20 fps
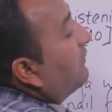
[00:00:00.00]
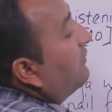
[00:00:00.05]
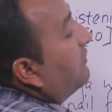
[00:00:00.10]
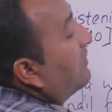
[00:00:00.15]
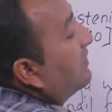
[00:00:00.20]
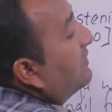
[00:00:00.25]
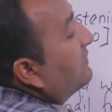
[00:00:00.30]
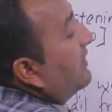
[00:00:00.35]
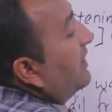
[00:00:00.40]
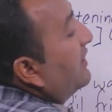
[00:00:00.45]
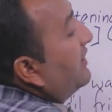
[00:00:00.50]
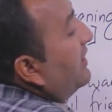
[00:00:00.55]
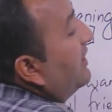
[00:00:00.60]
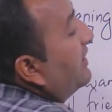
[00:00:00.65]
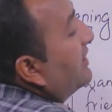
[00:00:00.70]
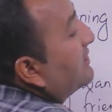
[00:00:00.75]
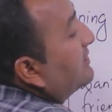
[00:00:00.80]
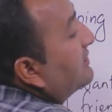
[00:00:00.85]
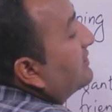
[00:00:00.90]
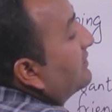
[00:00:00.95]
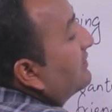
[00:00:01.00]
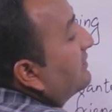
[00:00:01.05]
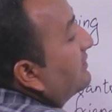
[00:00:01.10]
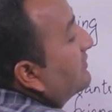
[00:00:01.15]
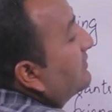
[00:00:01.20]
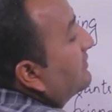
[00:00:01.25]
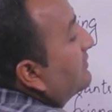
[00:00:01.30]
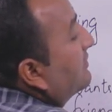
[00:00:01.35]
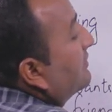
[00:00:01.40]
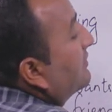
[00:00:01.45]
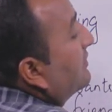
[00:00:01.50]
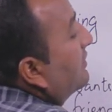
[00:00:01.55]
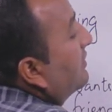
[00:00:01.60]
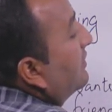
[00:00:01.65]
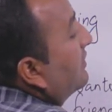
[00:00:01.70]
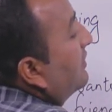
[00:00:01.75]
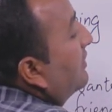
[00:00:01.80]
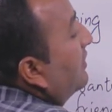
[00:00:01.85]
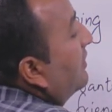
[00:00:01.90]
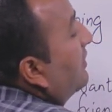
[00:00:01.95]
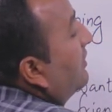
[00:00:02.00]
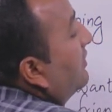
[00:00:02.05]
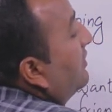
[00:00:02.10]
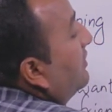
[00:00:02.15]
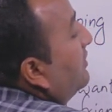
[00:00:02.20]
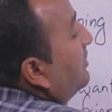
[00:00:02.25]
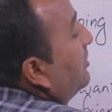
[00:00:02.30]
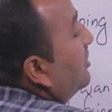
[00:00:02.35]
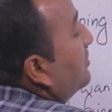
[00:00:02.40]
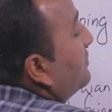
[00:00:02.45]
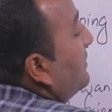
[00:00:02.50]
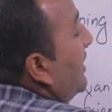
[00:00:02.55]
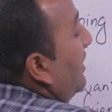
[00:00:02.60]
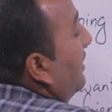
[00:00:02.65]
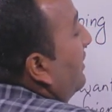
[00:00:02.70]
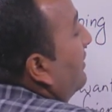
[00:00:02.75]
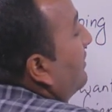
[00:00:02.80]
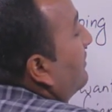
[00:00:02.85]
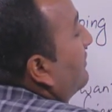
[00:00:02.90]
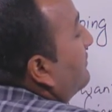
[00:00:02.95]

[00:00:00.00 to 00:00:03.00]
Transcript: Fourth one is this one.